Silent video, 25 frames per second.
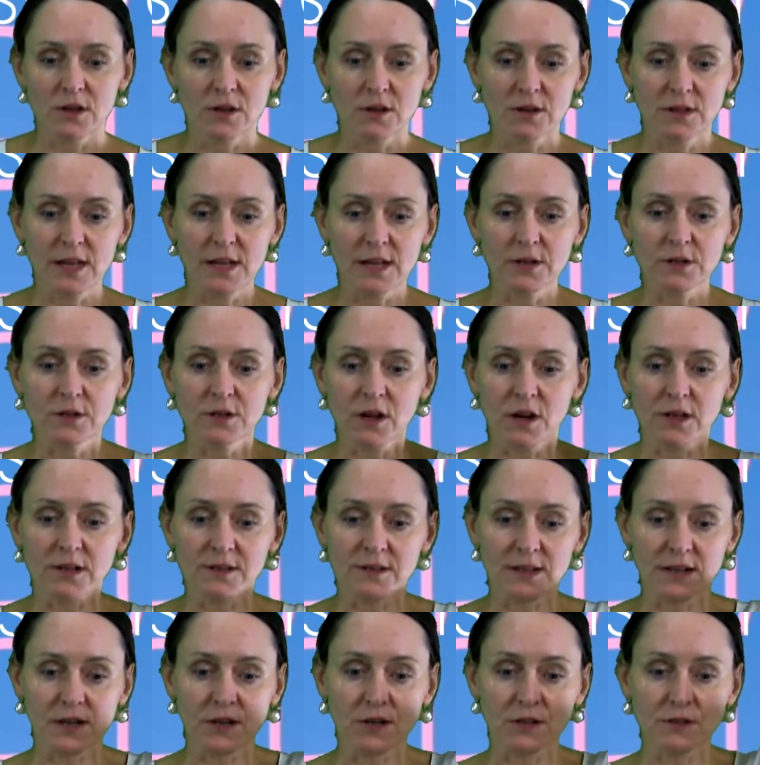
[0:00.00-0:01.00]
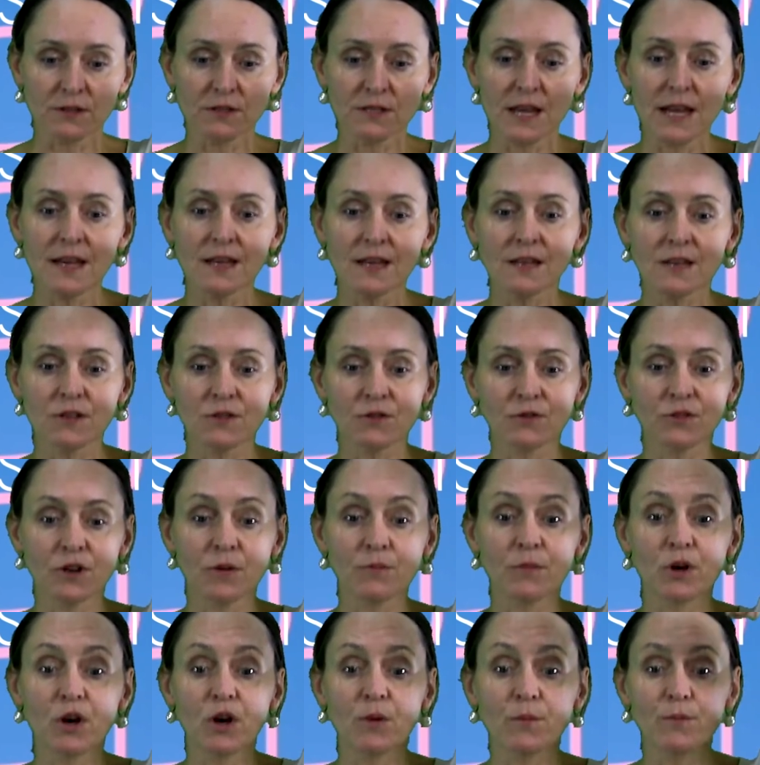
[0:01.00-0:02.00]
that are taken from
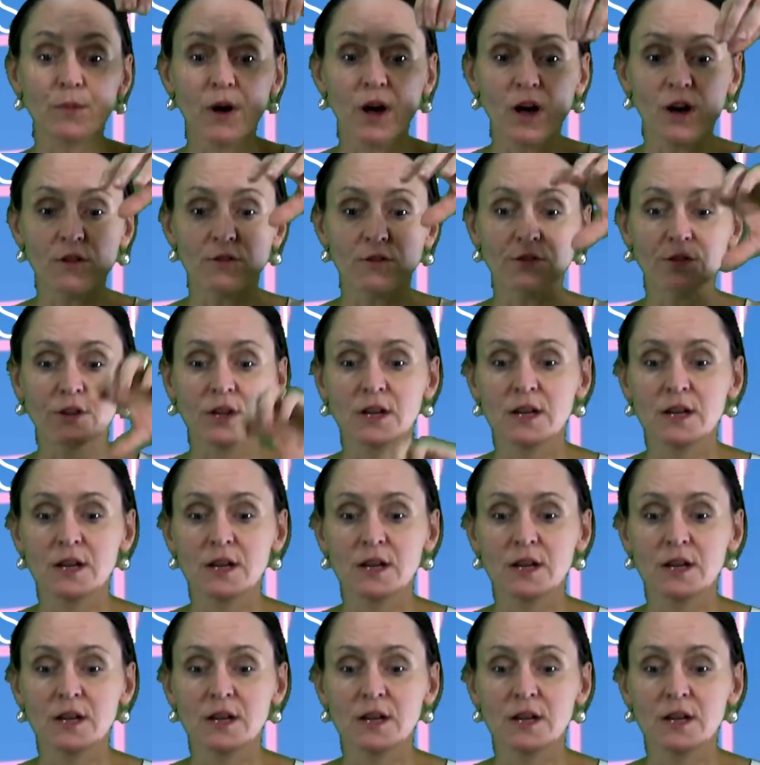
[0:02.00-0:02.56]
above